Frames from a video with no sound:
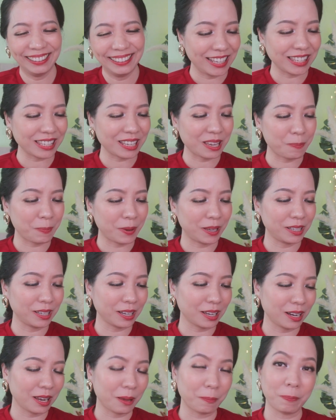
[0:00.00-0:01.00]
This
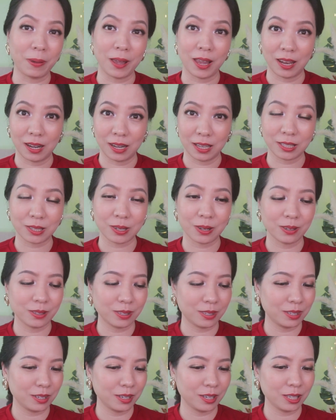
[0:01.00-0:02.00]
Cabana Club palette
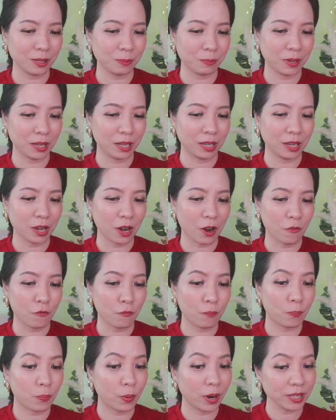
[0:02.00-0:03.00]
consists mainly
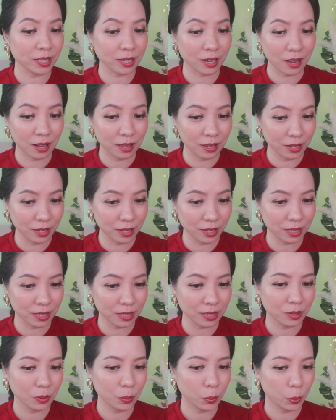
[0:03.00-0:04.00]
of bright
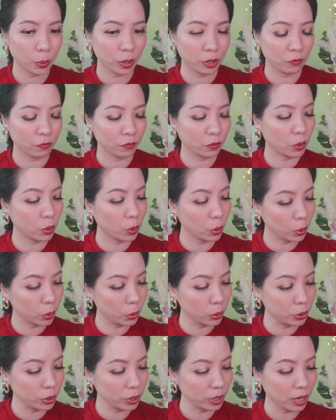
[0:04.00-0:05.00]
colors with
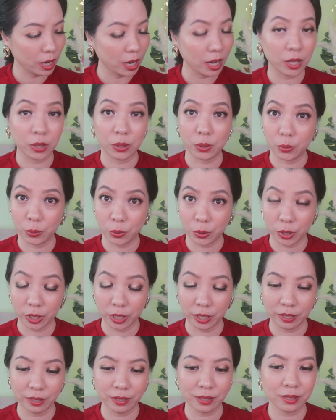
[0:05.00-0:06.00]
gold and
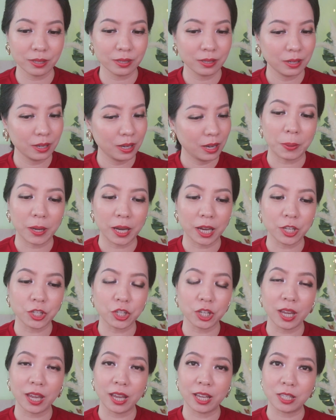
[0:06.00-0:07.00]
neutrals. The
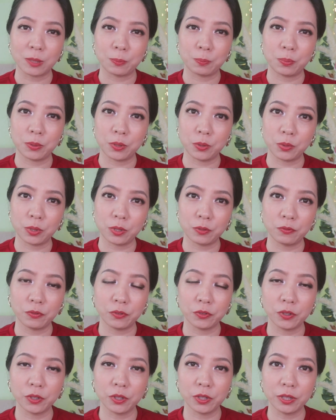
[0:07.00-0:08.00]
packaging has
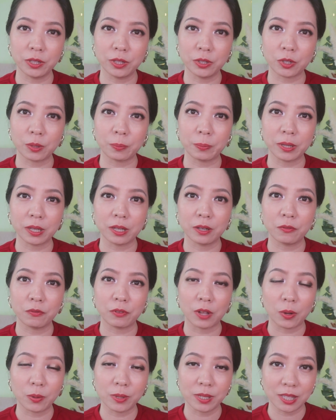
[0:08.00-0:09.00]
beautiful tropical
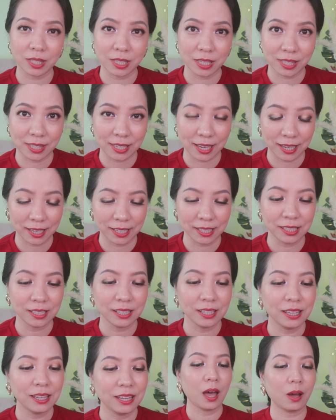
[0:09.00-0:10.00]
flowers design.
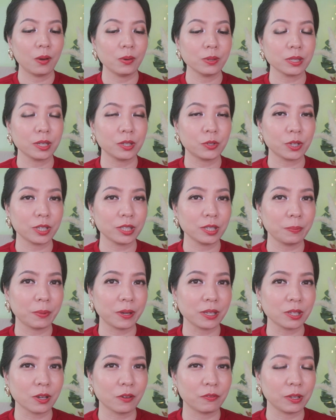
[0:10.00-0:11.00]
I was attracted
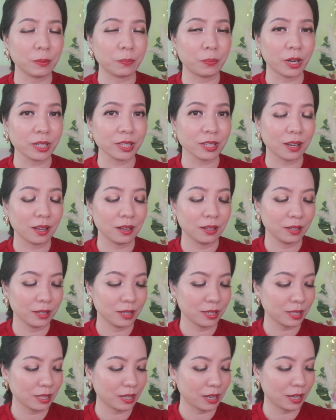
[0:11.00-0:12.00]
by some of the bright
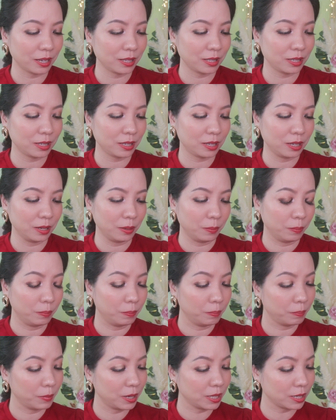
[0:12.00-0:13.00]
colors like the
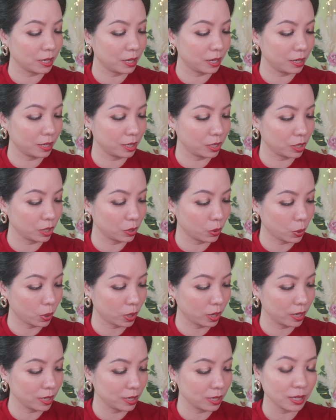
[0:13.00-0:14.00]
metallic
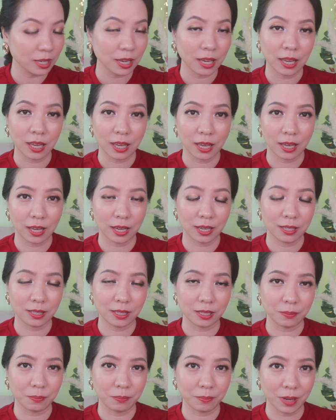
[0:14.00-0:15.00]
turquoise
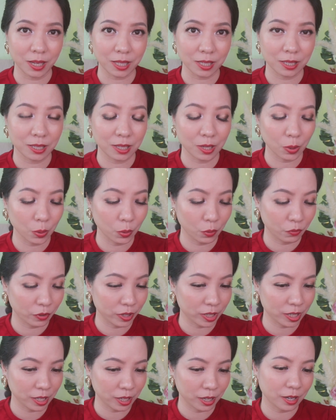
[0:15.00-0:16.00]
and the matte yellow
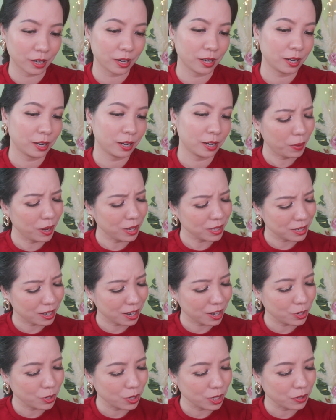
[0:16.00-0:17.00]
over here. But
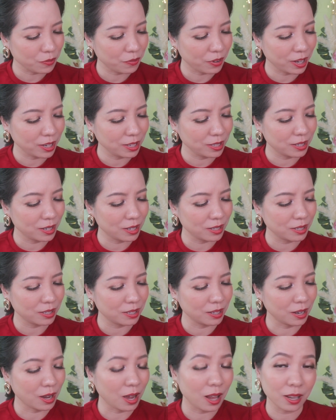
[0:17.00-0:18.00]
I just find that
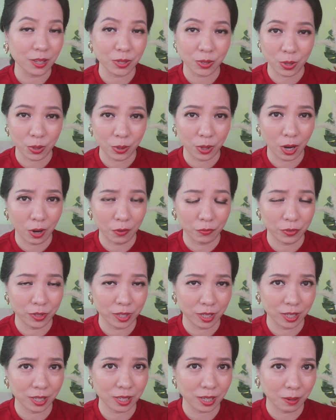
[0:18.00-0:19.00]
the color story of
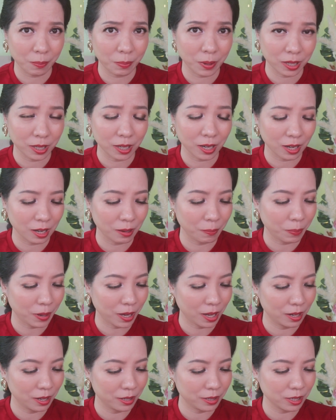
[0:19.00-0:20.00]
this Cabana Club
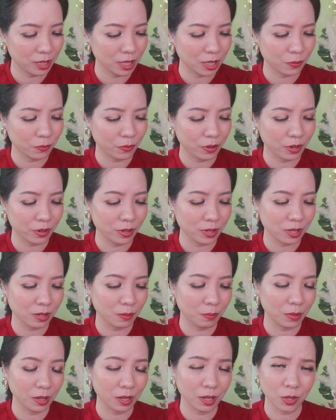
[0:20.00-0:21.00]
palette is very
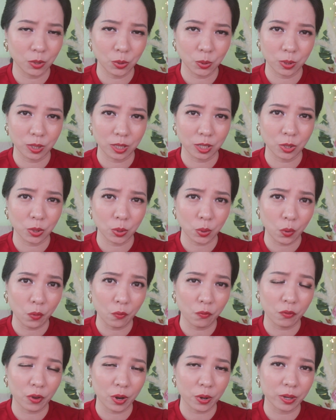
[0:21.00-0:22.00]
similar to the
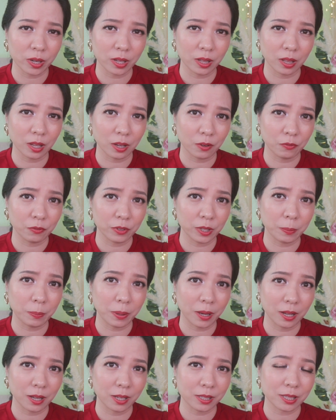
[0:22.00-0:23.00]
So Very Lovely
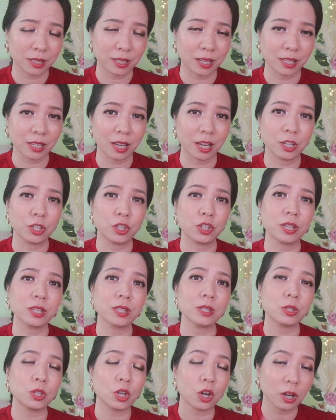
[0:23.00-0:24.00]
palette that I
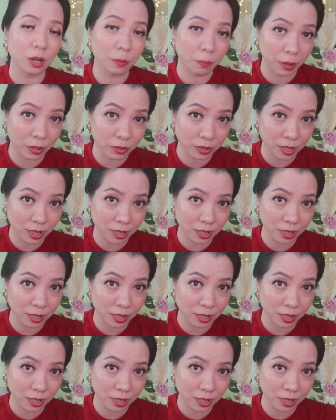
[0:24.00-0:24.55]
just talked about